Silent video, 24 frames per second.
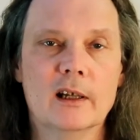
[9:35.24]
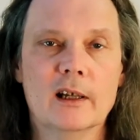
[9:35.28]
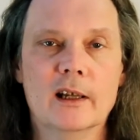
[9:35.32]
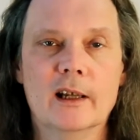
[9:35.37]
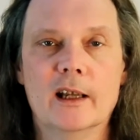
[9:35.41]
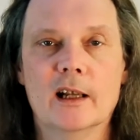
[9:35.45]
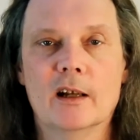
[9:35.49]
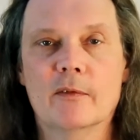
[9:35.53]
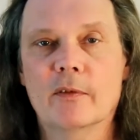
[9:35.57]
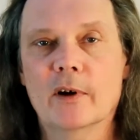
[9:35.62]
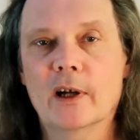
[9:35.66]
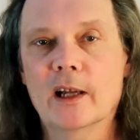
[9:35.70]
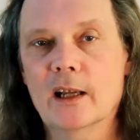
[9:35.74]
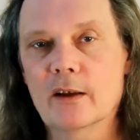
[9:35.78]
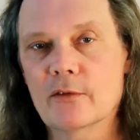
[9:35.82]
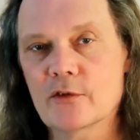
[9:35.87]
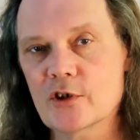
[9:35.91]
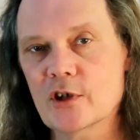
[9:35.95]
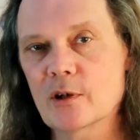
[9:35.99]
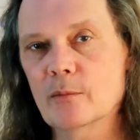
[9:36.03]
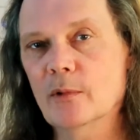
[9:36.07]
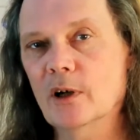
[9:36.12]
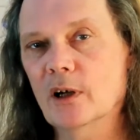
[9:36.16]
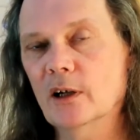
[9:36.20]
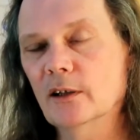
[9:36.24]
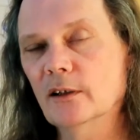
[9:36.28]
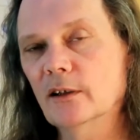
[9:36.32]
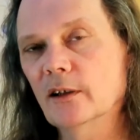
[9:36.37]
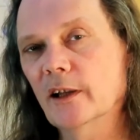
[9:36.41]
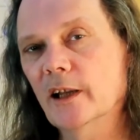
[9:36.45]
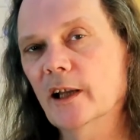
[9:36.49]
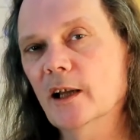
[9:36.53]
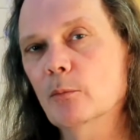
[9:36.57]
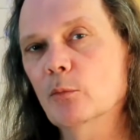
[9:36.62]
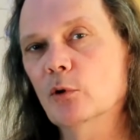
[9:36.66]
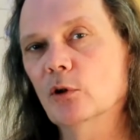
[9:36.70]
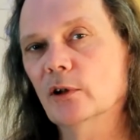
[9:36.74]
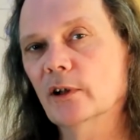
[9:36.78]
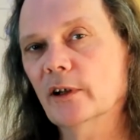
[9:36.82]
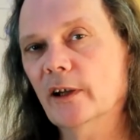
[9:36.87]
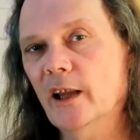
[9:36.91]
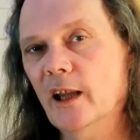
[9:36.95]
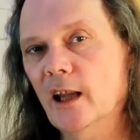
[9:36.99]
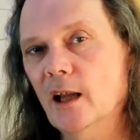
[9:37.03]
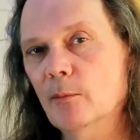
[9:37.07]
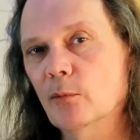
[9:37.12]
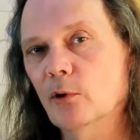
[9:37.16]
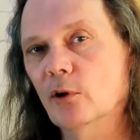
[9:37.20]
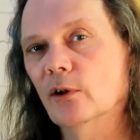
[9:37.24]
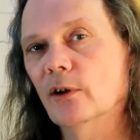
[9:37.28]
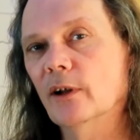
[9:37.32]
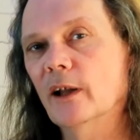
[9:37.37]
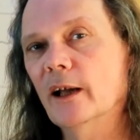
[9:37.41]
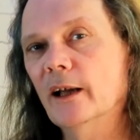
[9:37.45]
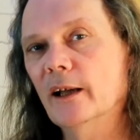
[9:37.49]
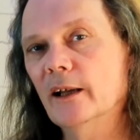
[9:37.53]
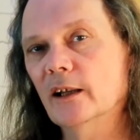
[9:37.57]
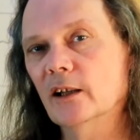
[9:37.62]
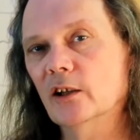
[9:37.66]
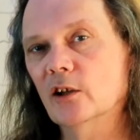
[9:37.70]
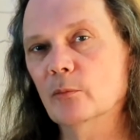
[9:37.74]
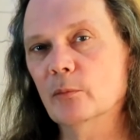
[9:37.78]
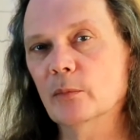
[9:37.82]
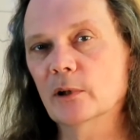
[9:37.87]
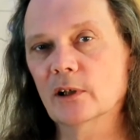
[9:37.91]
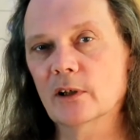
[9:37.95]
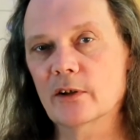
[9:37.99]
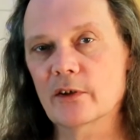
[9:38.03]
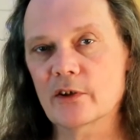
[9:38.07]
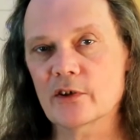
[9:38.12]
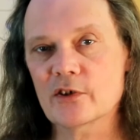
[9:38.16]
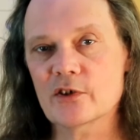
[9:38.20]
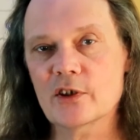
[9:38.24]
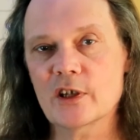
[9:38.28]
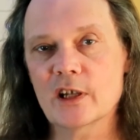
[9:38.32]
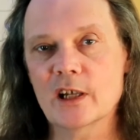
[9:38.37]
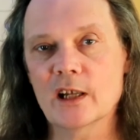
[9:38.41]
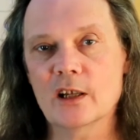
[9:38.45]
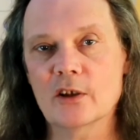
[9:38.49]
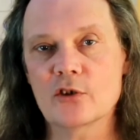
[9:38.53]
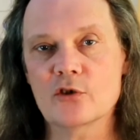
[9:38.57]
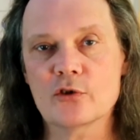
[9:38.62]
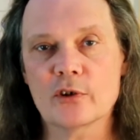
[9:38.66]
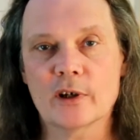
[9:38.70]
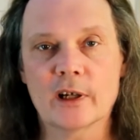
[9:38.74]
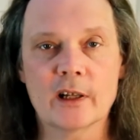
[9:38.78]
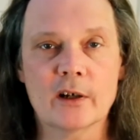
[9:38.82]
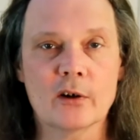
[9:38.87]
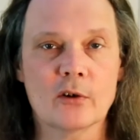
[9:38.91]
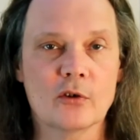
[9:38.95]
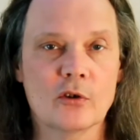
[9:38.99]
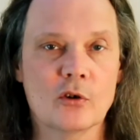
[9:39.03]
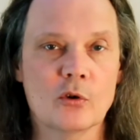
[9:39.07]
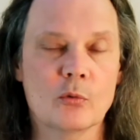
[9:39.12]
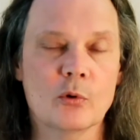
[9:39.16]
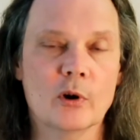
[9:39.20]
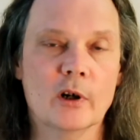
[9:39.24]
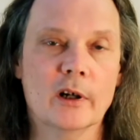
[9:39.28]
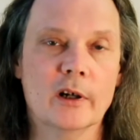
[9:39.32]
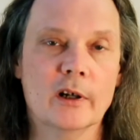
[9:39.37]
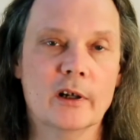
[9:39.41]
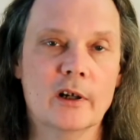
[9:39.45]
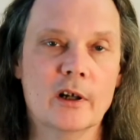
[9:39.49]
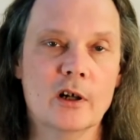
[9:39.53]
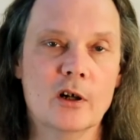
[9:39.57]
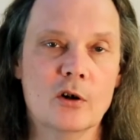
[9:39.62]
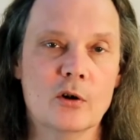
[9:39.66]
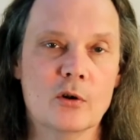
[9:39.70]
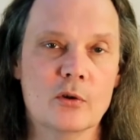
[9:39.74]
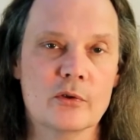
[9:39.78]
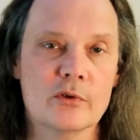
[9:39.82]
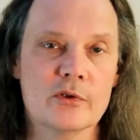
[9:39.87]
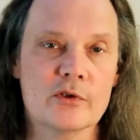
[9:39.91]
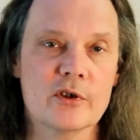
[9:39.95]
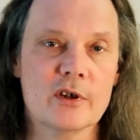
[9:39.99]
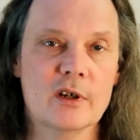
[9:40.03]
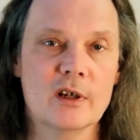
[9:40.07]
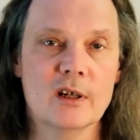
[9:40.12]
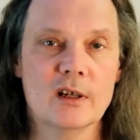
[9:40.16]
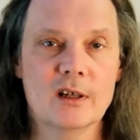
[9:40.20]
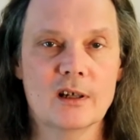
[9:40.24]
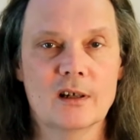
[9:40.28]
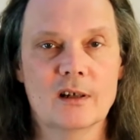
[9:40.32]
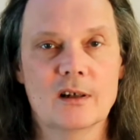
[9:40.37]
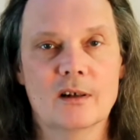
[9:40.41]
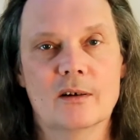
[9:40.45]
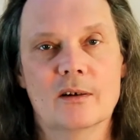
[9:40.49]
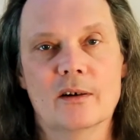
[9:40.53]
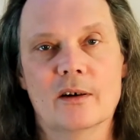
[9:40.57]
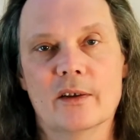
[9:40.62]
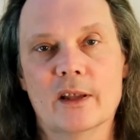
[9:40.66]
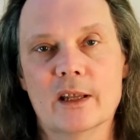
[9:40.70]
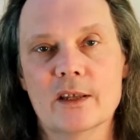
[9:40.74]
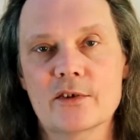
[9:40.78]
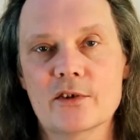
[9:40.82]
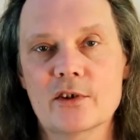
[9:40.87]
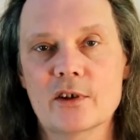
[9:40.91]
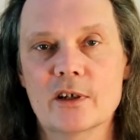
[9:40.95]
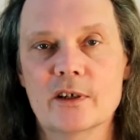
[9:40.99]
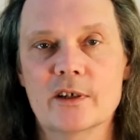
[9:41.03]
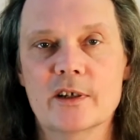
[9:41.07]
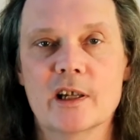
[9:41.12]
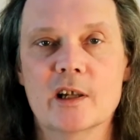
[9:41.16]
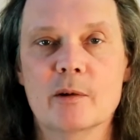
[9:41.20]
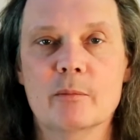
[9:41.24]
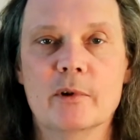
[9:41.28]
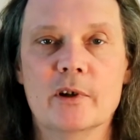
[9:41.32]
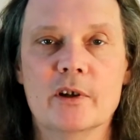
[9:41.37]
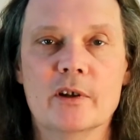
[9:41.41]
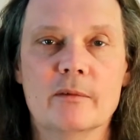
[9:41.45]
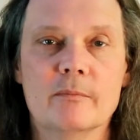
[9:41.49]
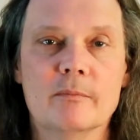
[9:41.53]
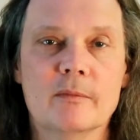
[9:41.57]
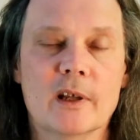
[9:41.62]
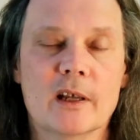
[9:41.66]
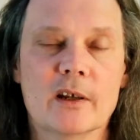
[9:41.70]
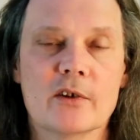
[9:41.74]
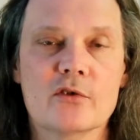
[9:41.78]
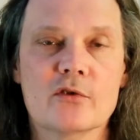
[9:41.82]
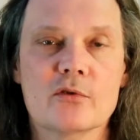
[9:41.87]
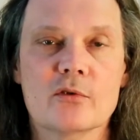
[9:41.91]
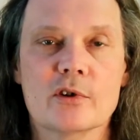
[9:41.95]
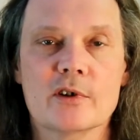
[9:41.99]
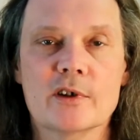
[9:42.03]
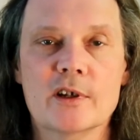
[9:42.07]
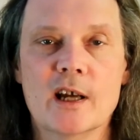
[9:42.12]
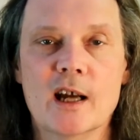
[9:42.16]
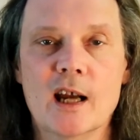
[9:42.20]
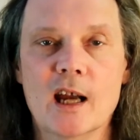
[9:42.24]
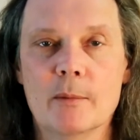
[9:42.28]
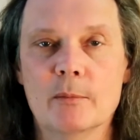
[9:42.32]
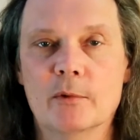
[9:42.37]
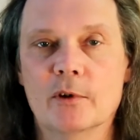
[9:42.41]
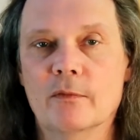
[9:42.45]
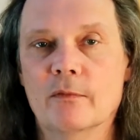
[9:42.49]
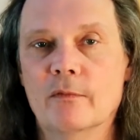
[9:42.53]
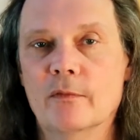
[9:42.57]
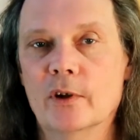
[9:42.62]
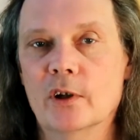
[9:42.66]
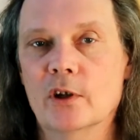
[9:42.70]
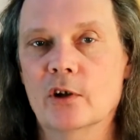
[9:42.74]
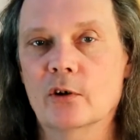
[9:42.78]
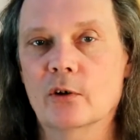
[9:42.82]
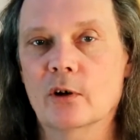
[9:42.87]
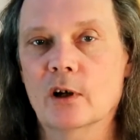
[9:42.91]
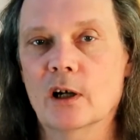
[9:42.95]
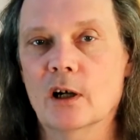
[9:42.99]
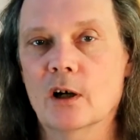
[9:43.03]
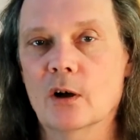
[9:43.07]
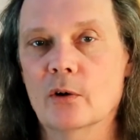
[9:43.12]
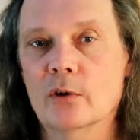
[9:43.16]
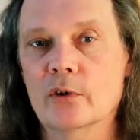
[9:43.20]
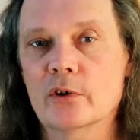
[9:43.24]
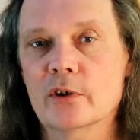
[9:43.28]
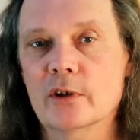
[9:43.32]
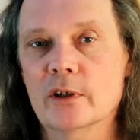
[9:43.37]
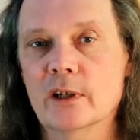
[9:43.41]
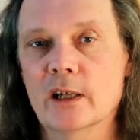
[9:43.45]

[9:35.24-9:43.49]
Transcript: And if I have some unlabeled cable lying in the middle of the stage and I don't know where it goes, well, that's going to take me extra time to figure out.